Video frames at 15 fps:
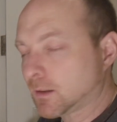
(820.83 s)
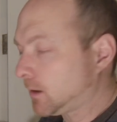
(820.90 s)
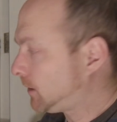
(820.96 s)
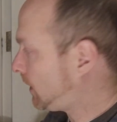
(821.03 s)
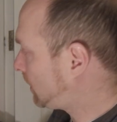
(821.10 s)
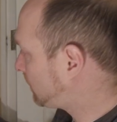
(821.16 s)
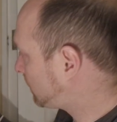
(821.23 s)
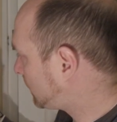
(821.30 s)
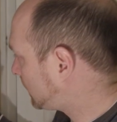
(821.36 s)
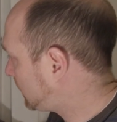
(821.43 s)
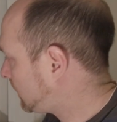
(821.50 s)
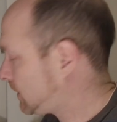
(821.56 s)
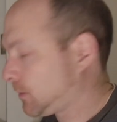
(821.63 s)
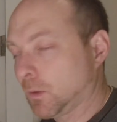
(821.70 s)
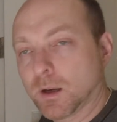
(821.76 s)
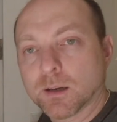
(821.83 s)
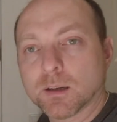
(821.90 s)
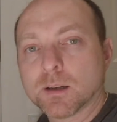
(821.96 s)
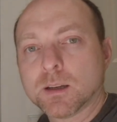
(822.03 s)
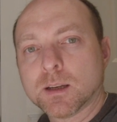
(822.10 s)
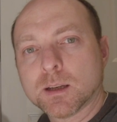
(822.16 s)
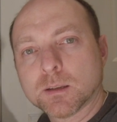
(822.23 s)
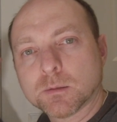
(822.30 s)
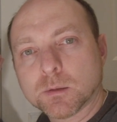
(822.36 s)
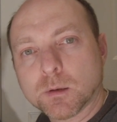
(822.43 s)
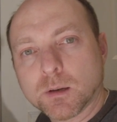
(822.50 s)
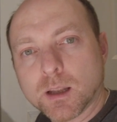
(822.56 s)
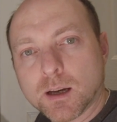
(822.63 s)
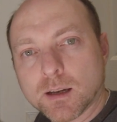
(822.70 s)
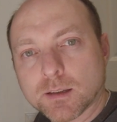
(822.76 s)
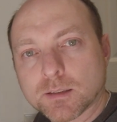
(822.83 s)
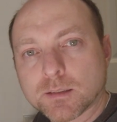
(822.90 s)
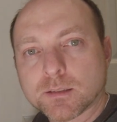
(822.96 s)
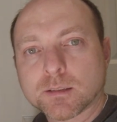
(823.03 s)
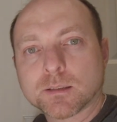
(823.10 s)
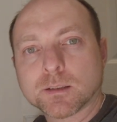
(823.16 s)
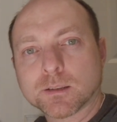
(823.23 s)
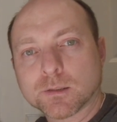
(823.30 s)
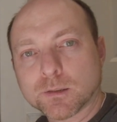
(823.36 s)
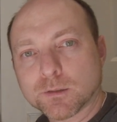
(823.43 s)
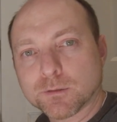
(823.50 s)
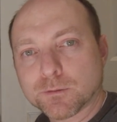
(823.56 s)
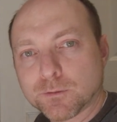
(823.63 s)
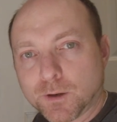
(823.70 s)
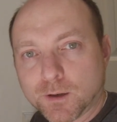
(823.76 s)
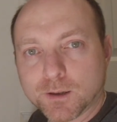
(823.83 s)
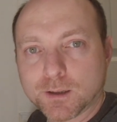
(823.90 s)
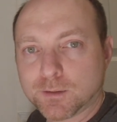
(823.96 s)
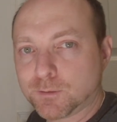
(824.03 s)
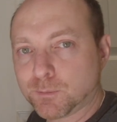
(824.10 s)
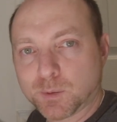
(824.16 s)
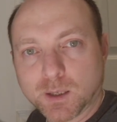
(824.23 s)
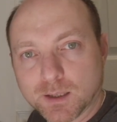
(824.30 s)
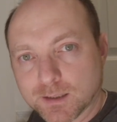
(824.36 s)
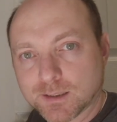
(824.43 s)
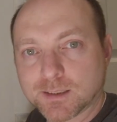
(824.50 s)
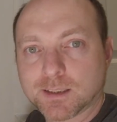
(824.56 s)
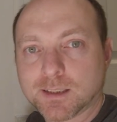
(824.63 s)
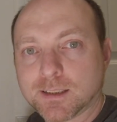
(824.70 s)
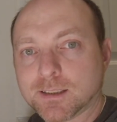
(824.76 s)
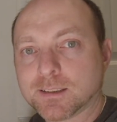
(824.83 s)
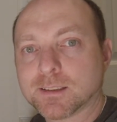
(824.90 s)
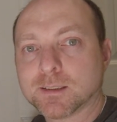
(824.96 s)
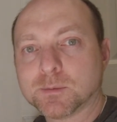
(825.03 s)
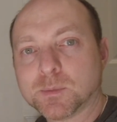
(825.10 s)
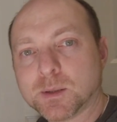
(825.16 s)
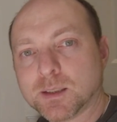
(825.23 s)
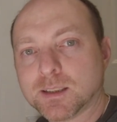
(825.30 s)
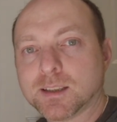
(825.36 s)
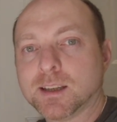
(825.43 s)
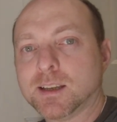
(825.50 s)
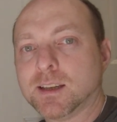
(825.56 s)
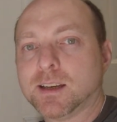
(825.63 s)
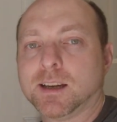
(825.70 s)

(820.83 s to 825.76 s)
So hopefully this one will last the sort of 5+ years that my